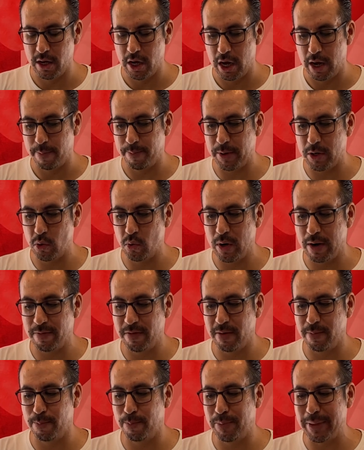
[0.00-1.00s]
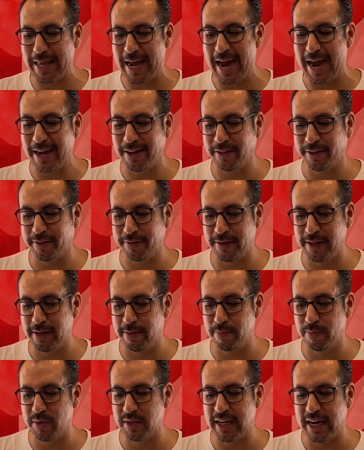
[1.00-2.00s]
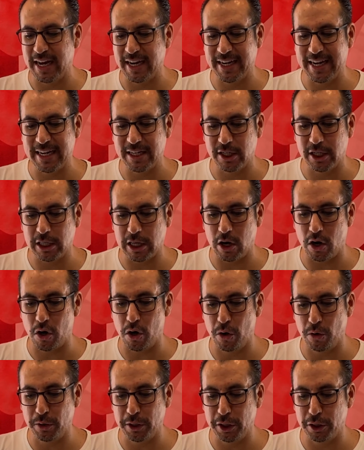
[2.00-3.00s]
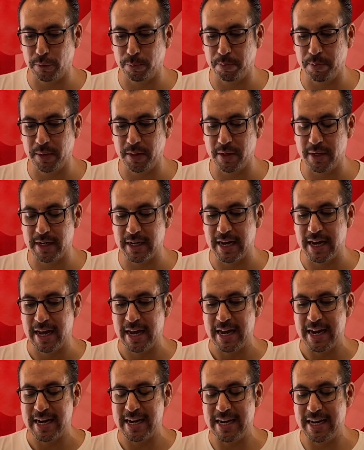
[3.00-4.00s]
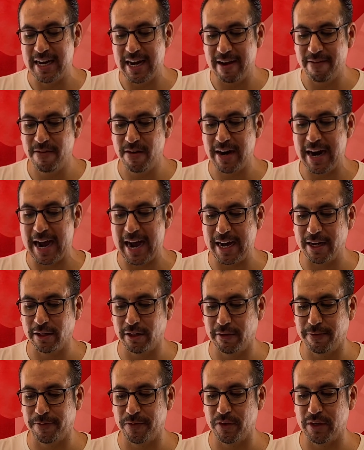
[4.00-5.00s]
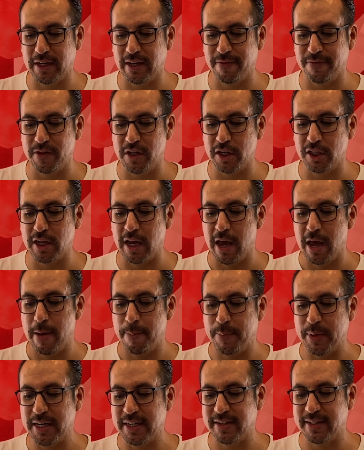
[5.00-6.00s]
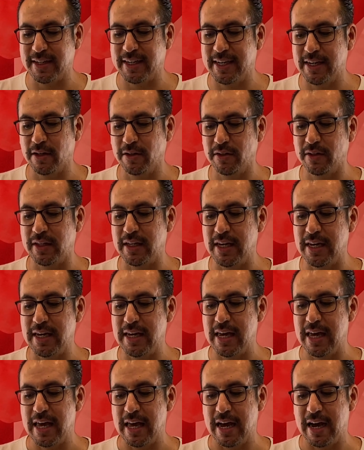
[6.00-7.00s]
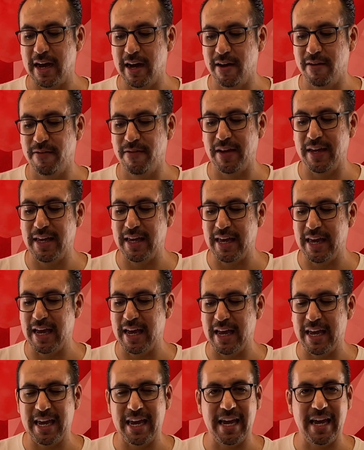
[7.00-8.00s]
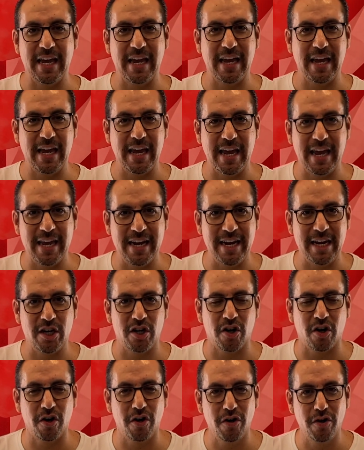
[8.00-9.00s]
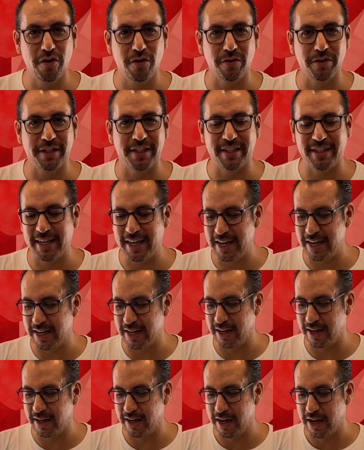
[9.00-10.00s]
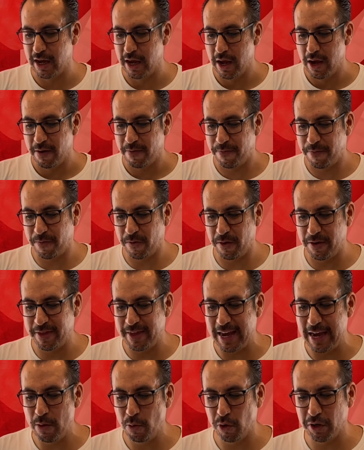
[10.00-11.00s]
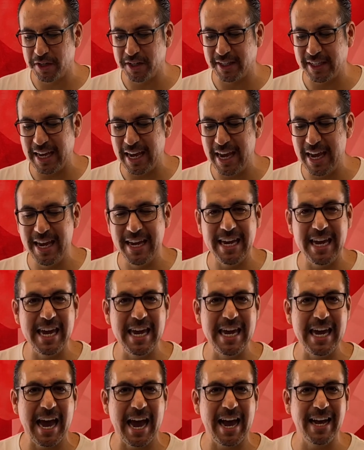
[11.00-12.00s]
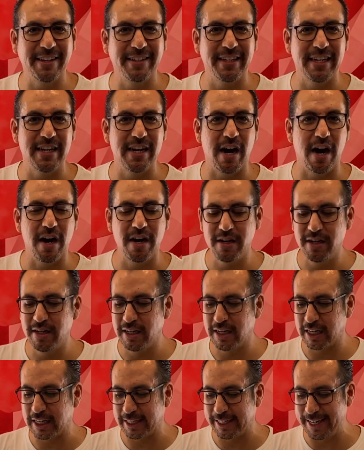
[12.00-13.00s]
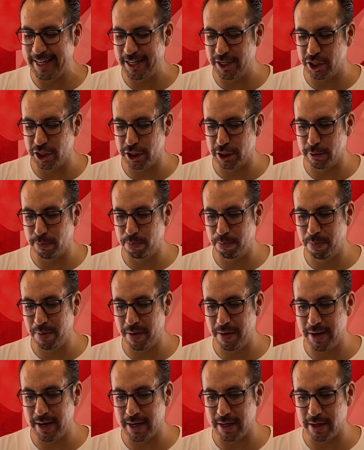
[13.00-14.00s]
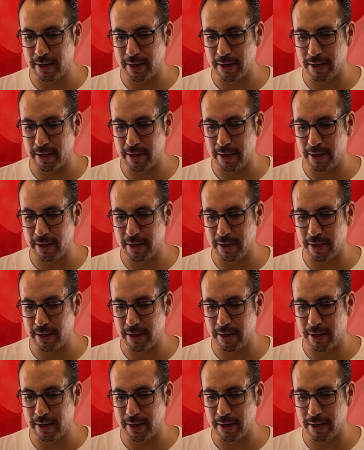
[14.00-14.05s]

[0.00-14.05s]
But whoever blasphemes against the Holy Spirit never has forgiveness, but is guilty of an eternal sin. For they were saying he has an unclean spirit.